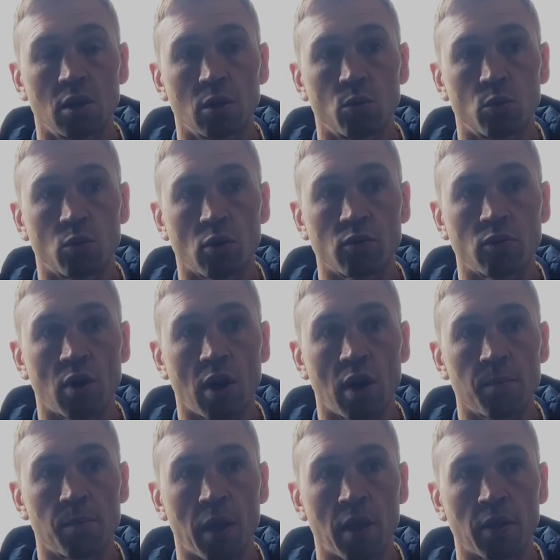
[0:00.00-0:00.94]
we're on the
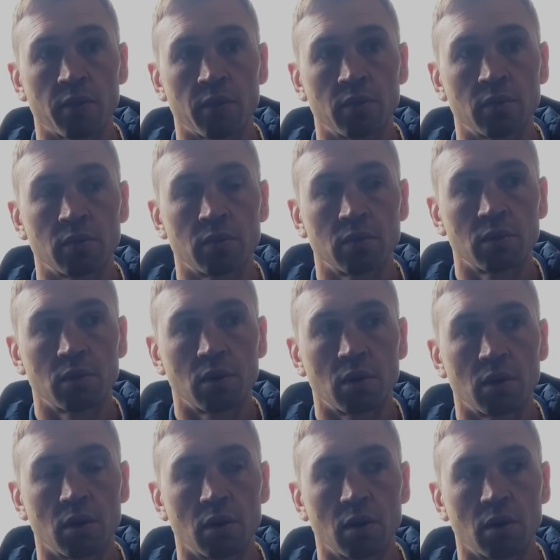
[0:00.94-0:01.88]
right path, and
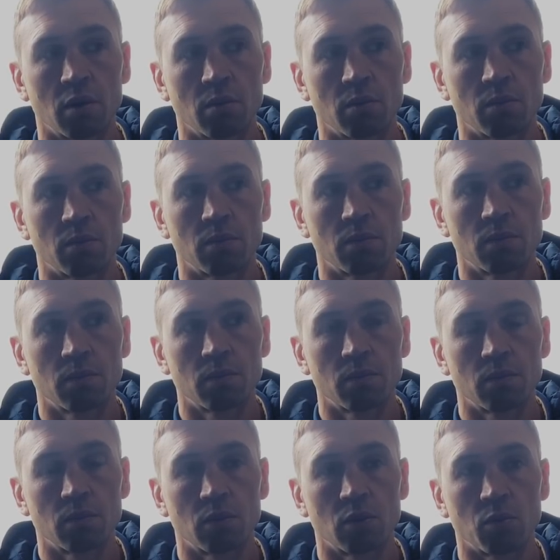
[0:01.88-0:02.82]

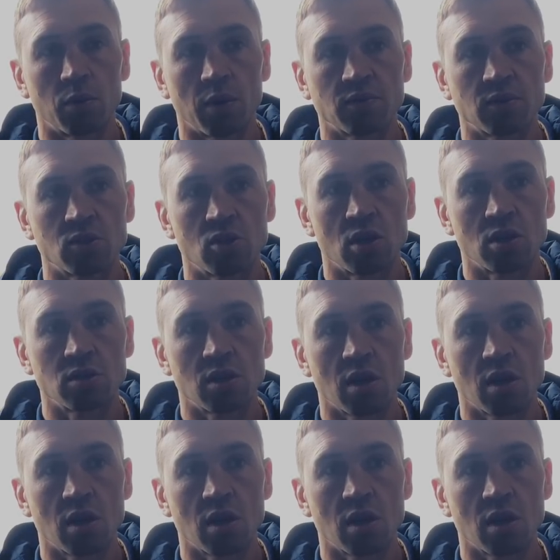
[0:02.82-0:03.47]
we have to change